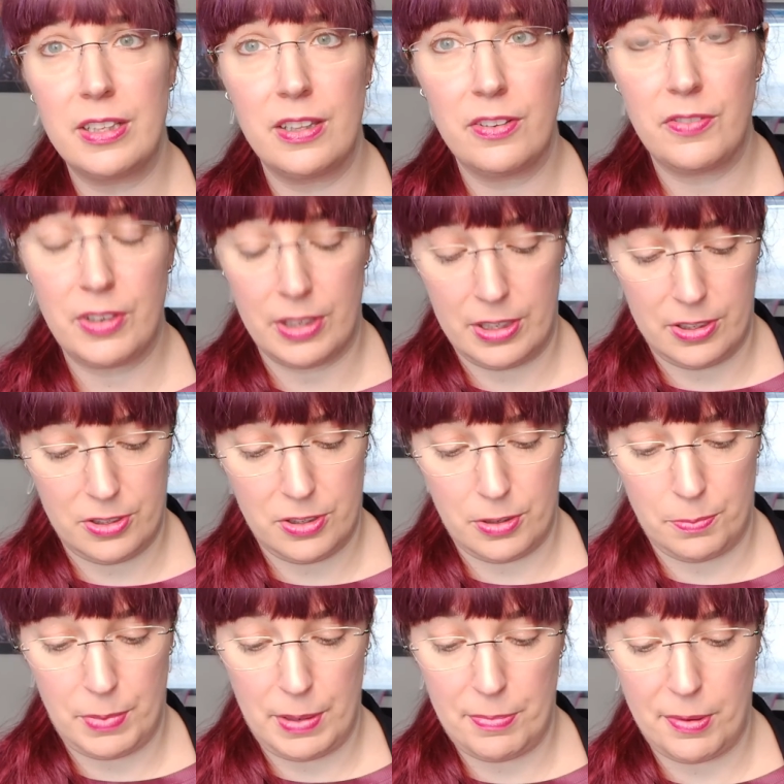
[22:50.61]
They're very
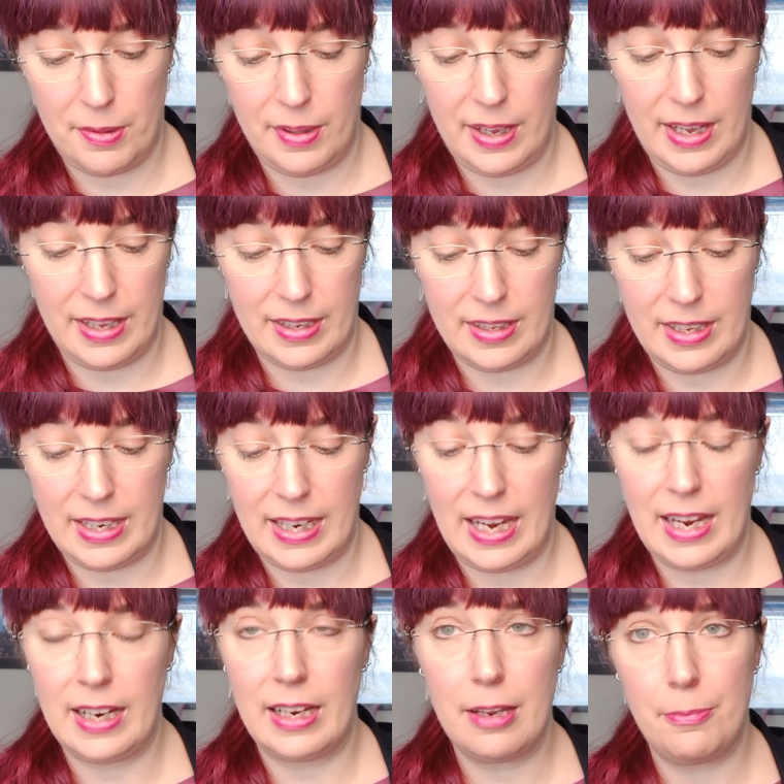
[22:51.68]
disturbed people, and they
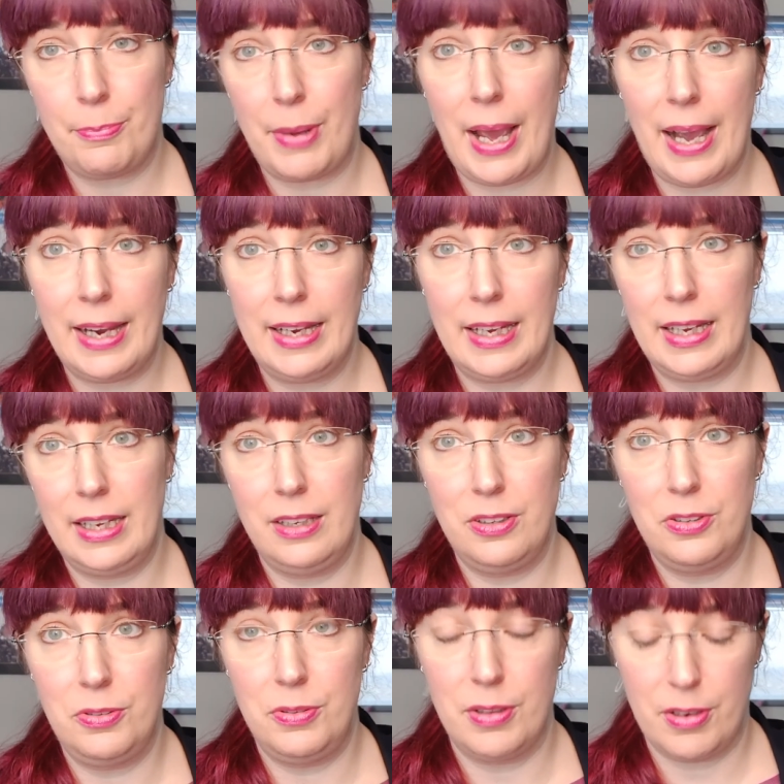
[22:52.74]
can't get back
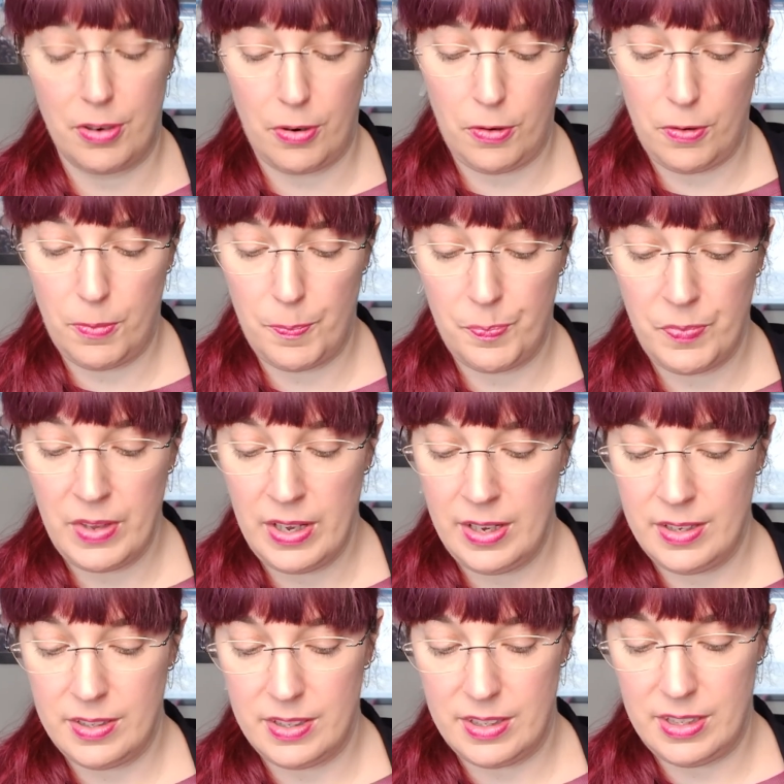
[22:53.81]
into their home
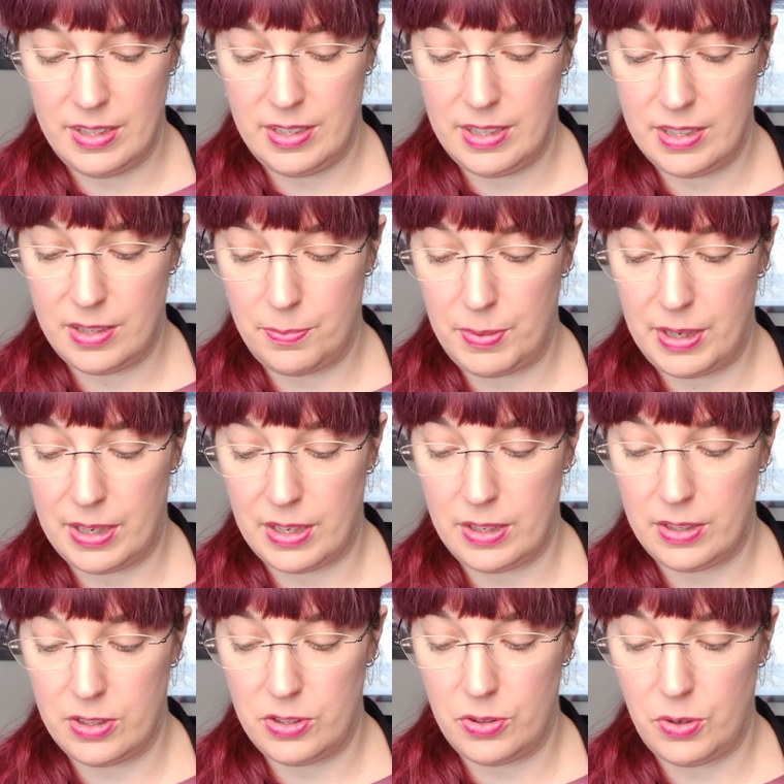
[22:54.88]
since he's
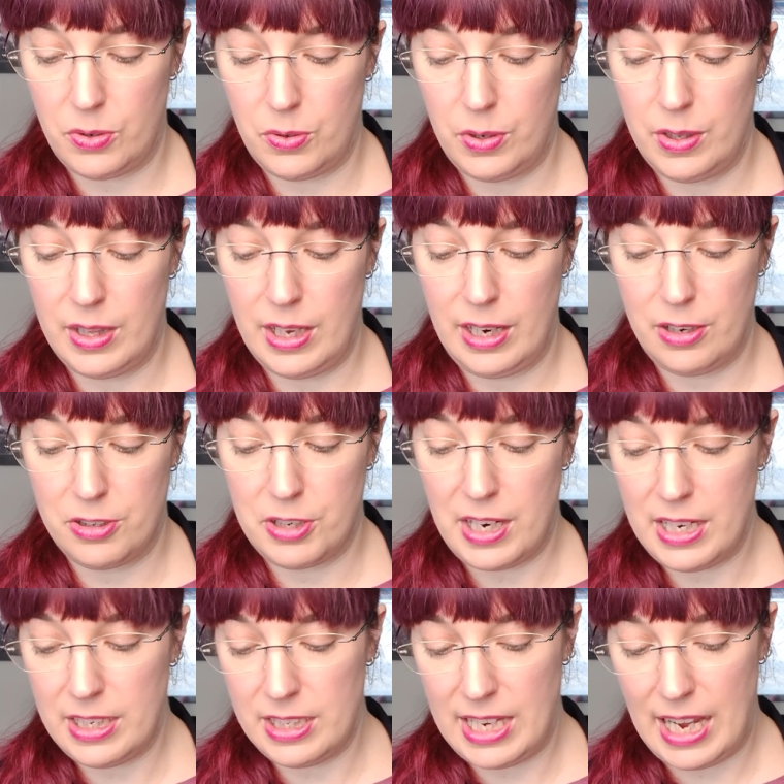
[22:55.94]
disappeared. So they are
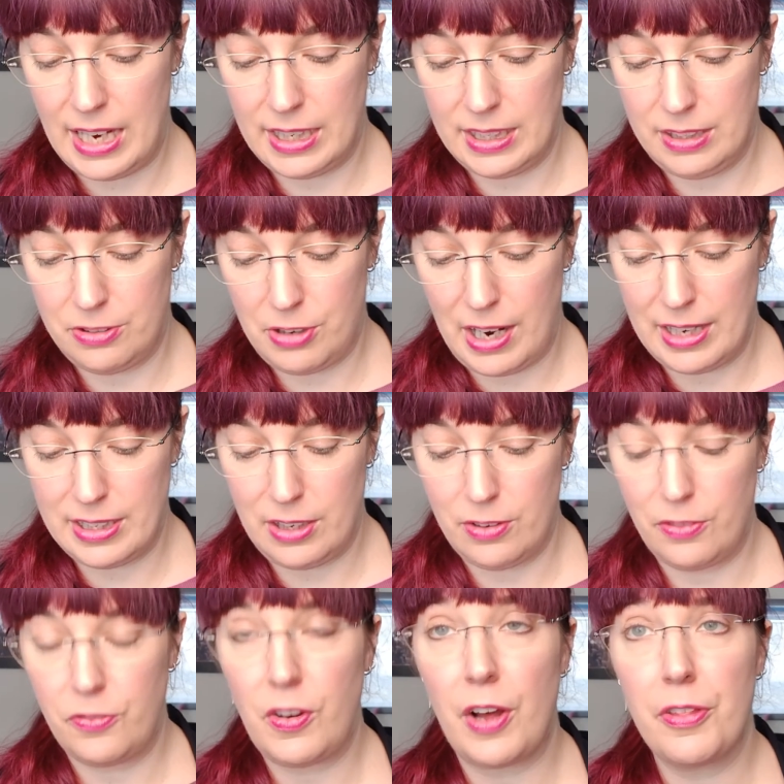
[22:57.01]
trying to track
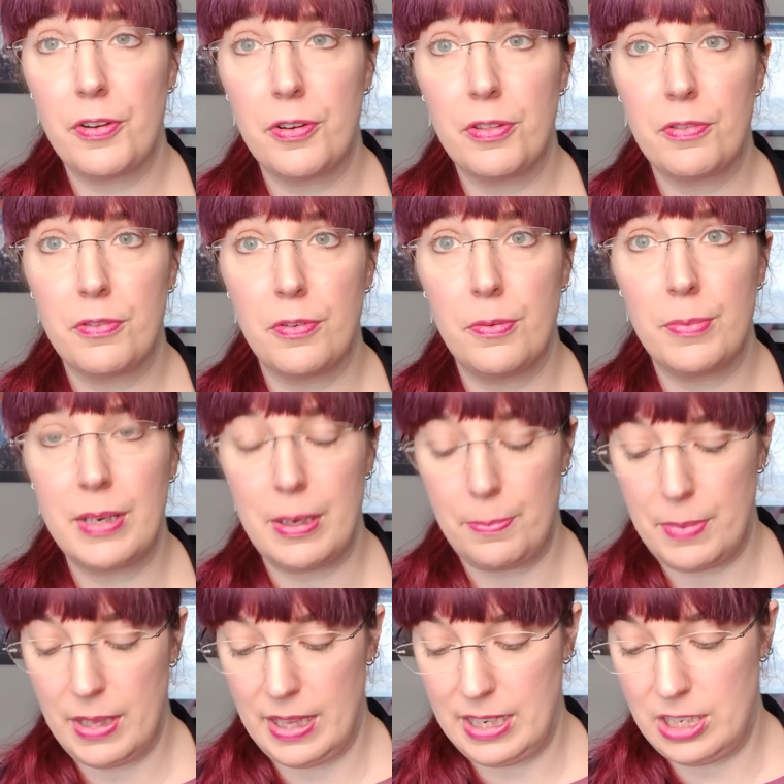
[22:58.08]
down father through
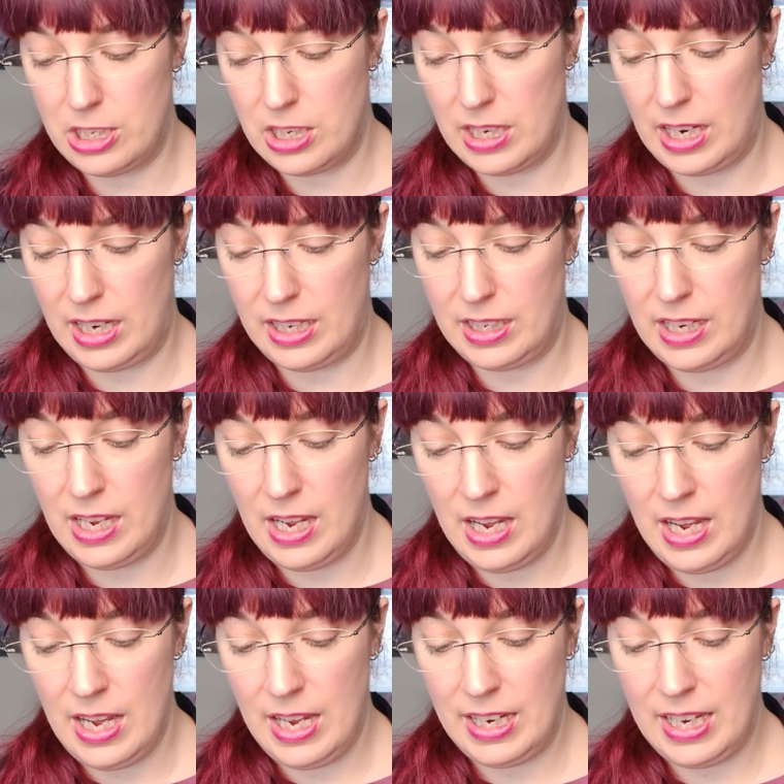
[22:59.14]
manipulation and
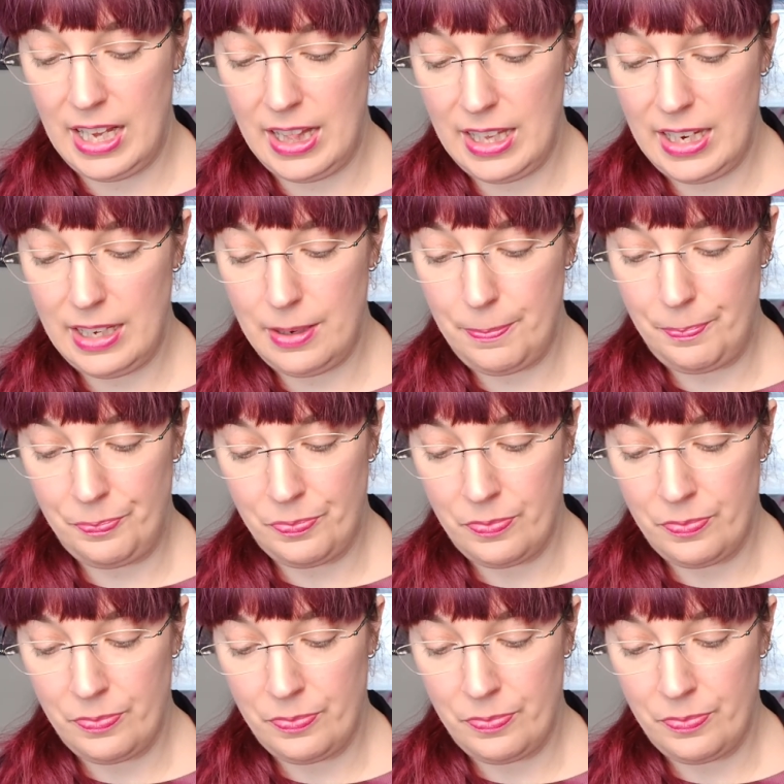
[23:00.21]
killing.